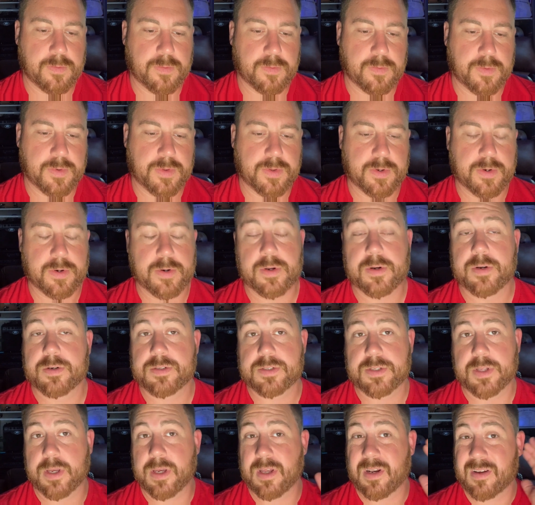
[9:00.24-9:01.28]
with your
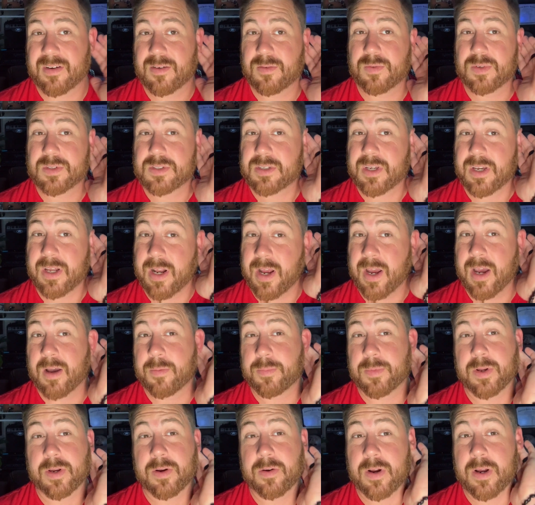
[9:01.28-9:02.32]
understanding of what's kind of
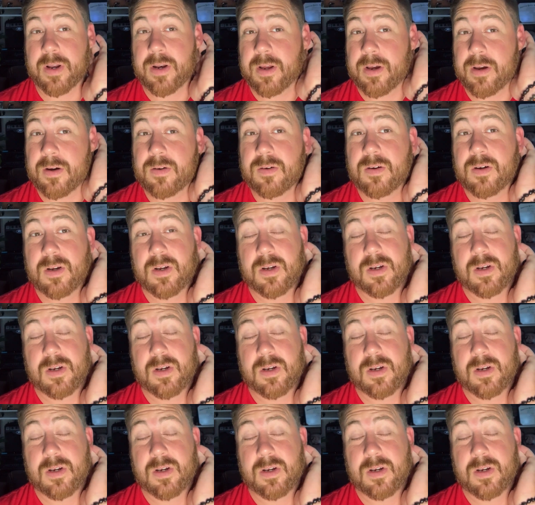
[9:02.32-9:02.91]
happening right now.